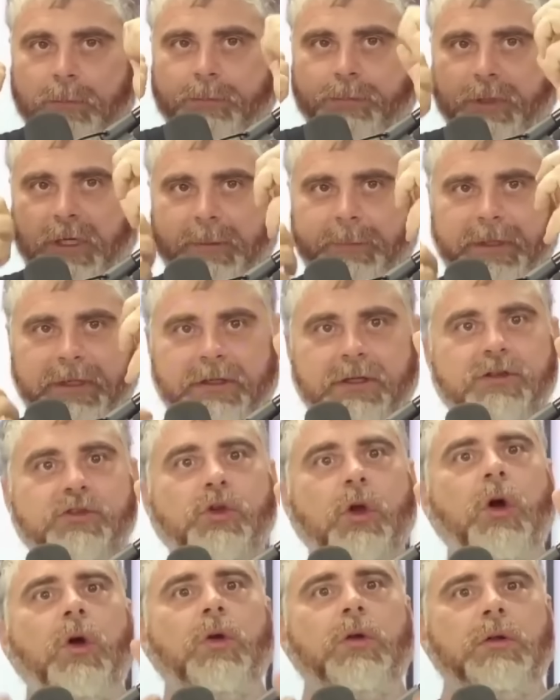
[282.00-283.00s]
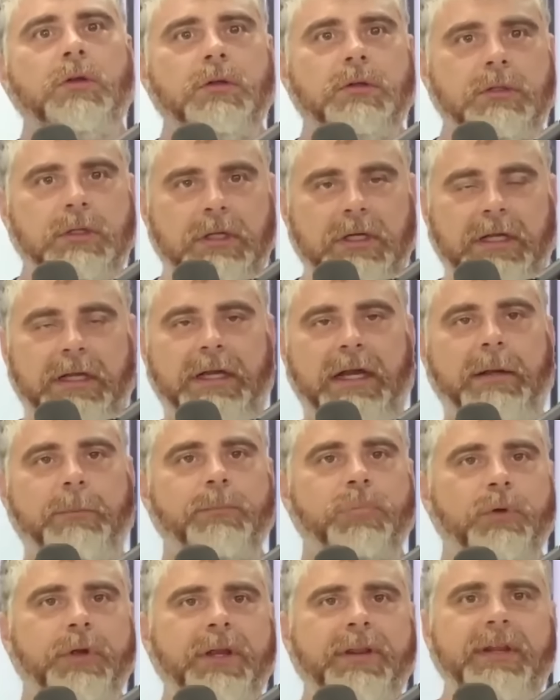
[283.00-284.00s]
but I'm in control and I'm
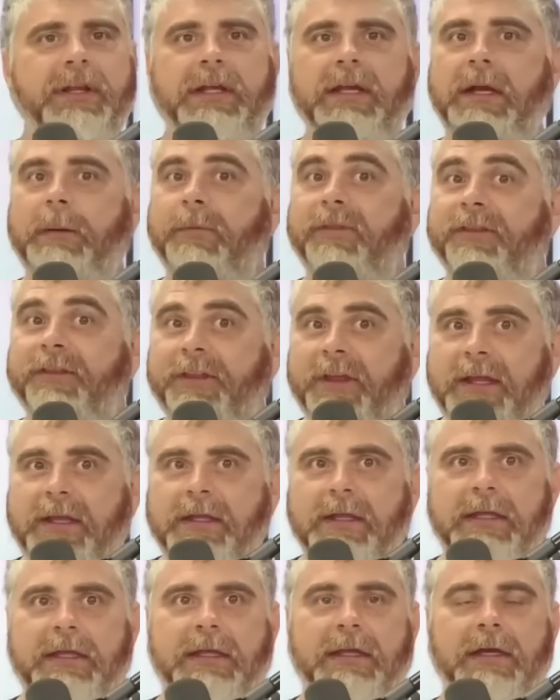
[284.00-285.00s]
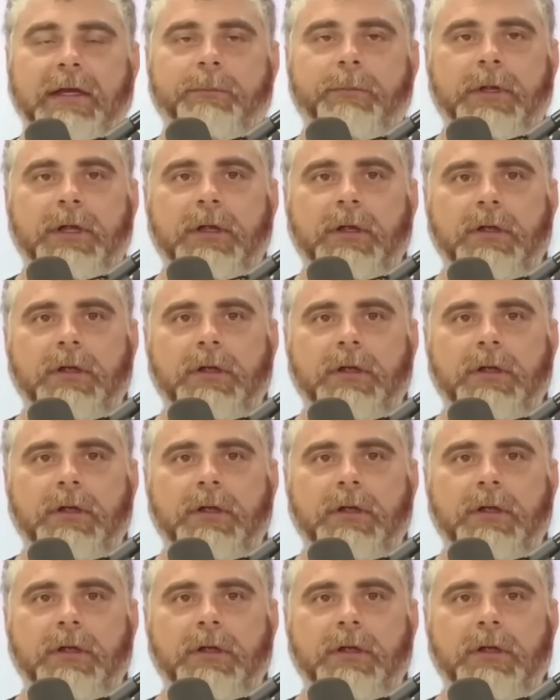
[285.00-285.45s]
breathing and I'm thinking and I'm